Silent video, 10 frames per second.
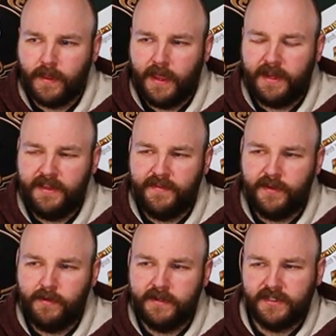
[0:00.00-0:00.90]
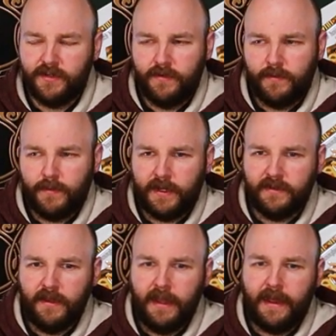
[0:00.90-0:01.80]
And even though it's
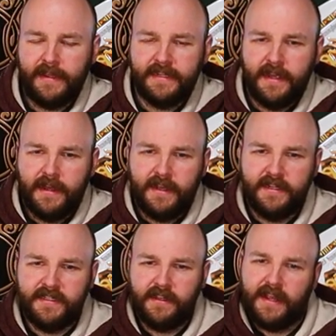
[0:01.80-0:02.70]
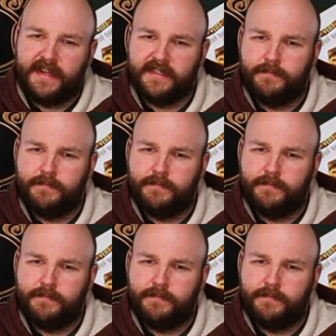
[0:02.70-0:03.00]
rather light, it still has